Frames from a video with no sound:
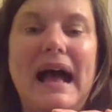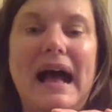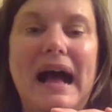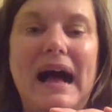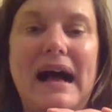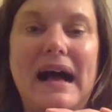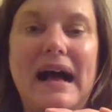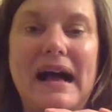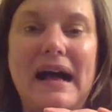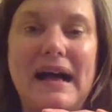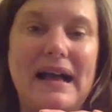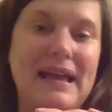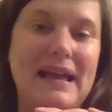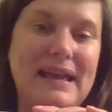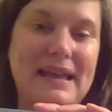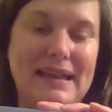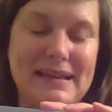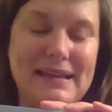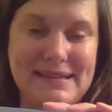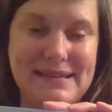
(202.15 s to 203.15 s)

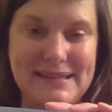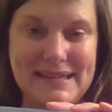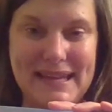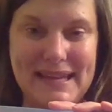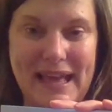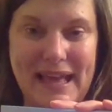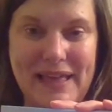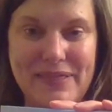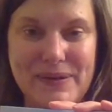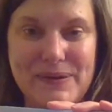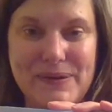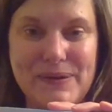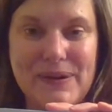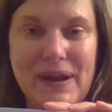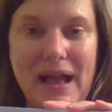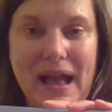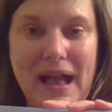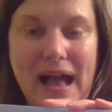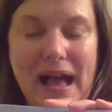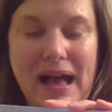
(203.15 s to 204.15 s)
I. Together.
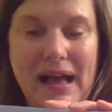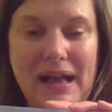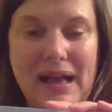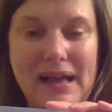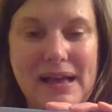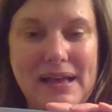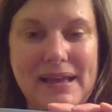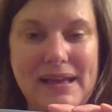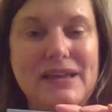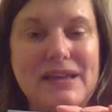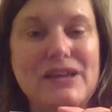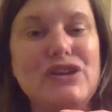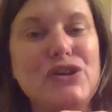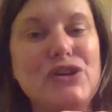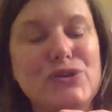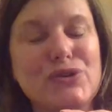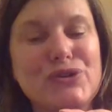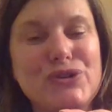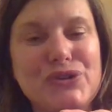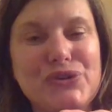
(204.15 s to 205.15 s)
I.
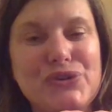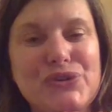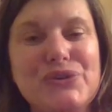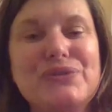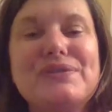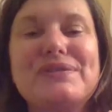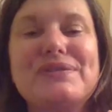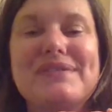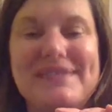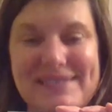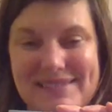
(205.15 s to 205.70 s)
Your turn.